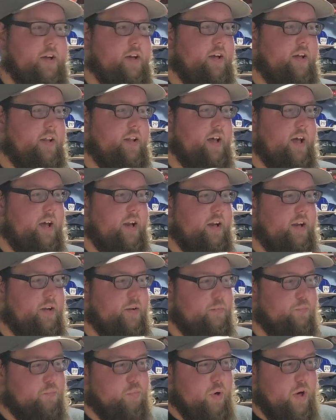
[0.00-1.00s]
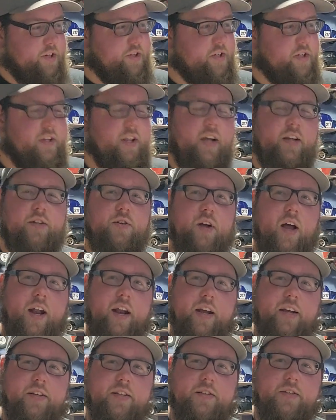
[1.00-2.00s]
than brushed
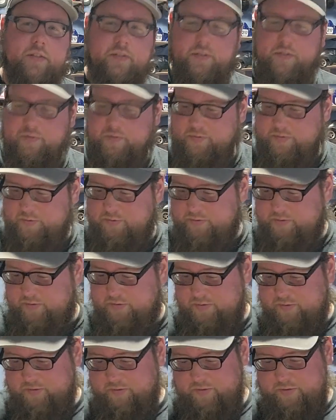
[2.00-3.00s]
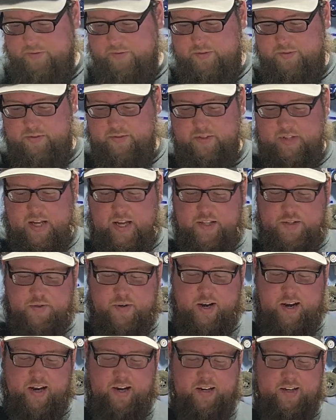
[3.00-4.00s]
electronics? That's
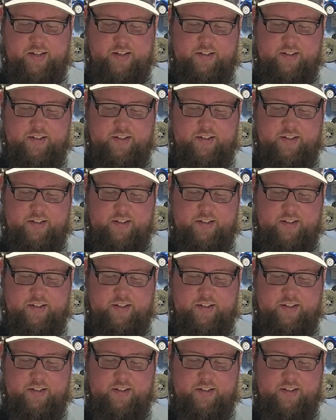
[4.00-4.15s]
right.